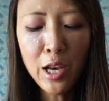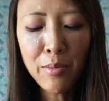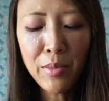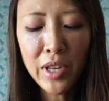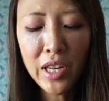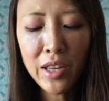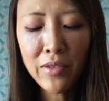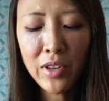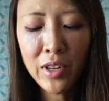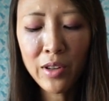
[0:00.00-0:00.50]

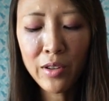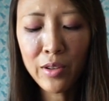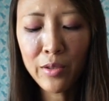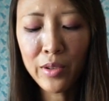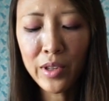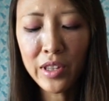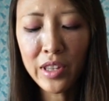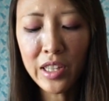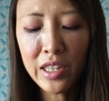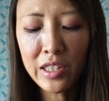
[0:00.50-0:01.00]
But even
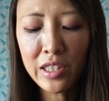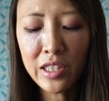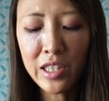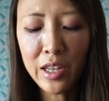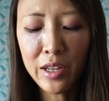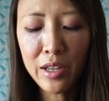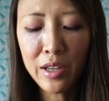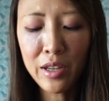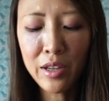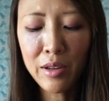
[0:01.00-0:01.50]
with this
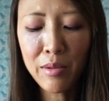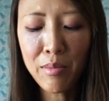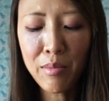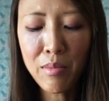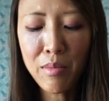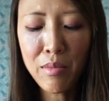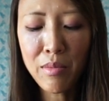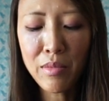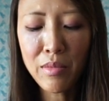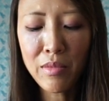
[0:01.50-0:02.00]

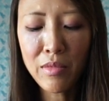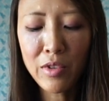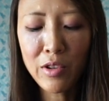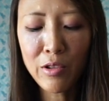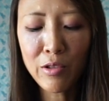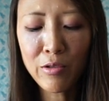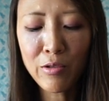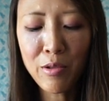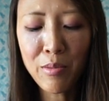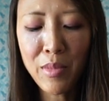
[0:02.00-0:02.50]

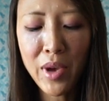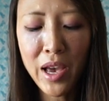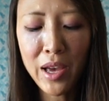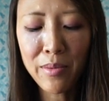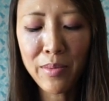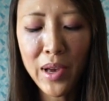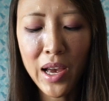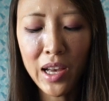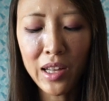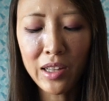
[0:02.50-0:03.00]
neutral
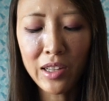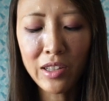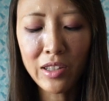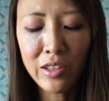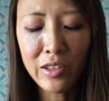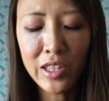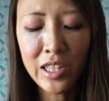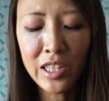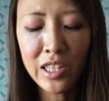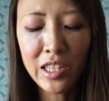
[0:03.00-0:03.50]
matte palette,
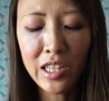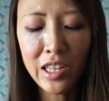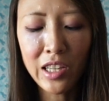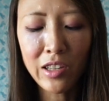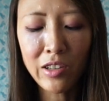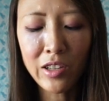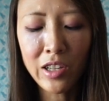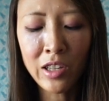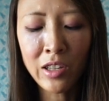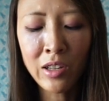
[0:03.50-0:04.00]
you can see
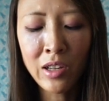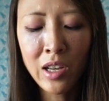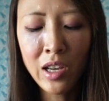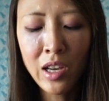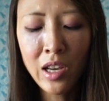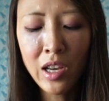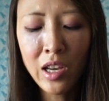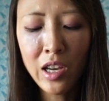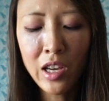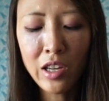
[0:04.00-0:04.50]
you can
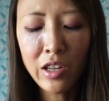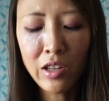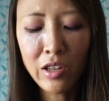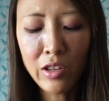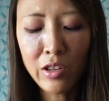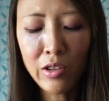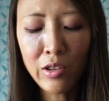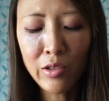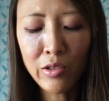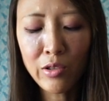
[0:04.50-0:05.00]

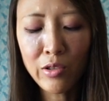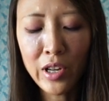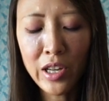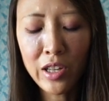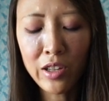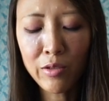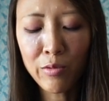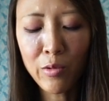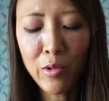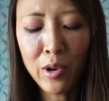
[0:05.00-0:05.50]

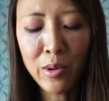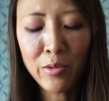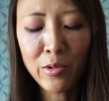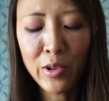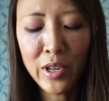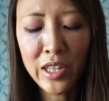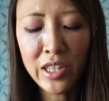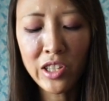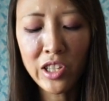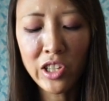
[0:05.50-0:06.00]
do warm
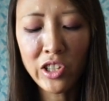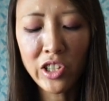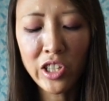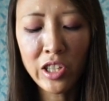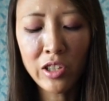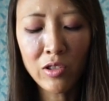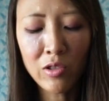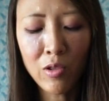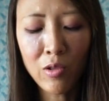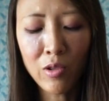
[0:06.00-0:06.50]

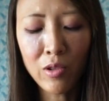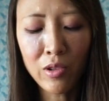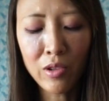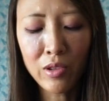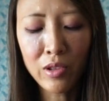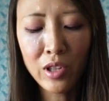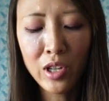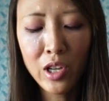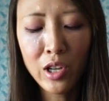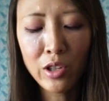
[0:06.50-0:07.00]
transitions
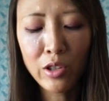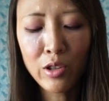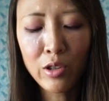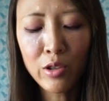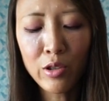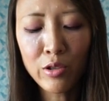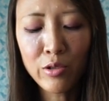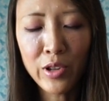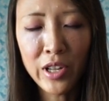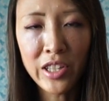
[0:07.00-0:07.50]
or
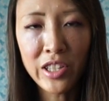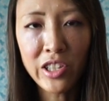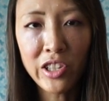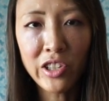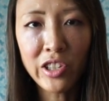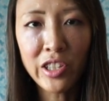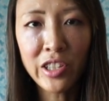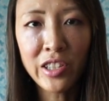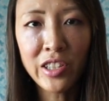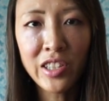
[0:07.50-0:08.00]
cool
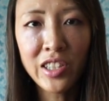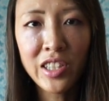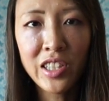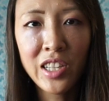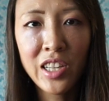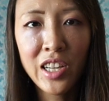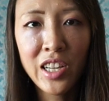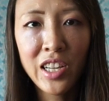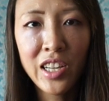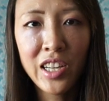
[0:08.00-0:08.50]
transitions.
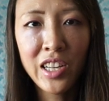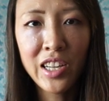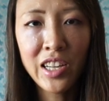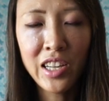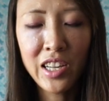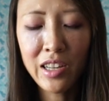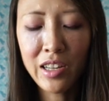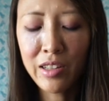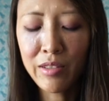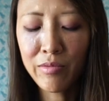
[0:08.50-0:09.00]

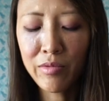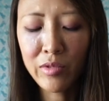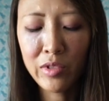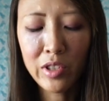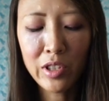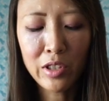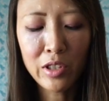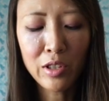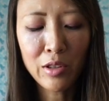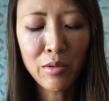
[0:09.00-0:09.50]

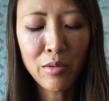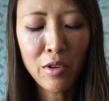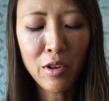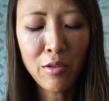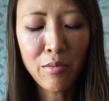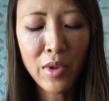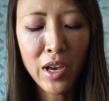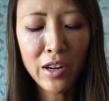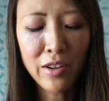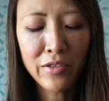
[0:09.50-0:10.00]
Just
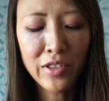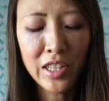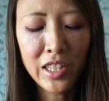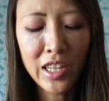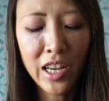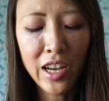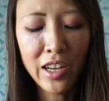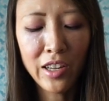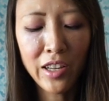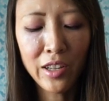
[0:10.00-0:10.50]
a matter of
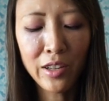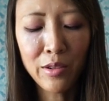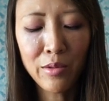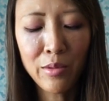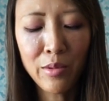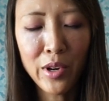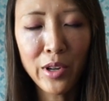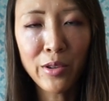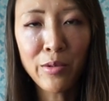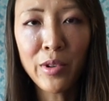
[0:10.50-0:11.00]

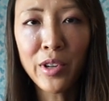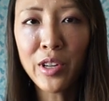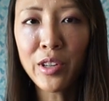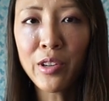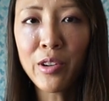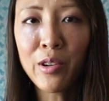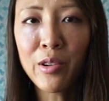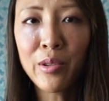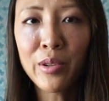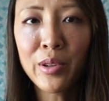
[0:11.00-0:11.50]
deciding where you want to
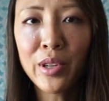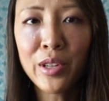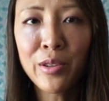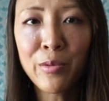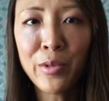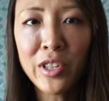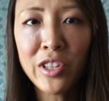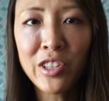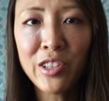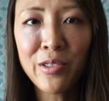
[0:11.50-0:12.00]
go and
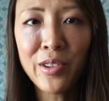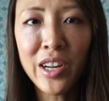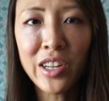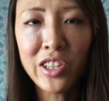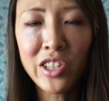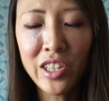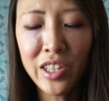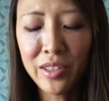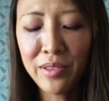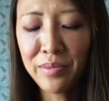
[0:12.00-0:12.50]
in which
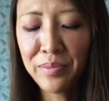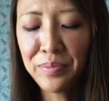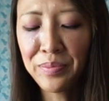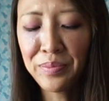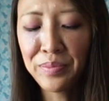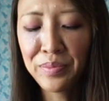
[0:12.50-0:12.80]
direction.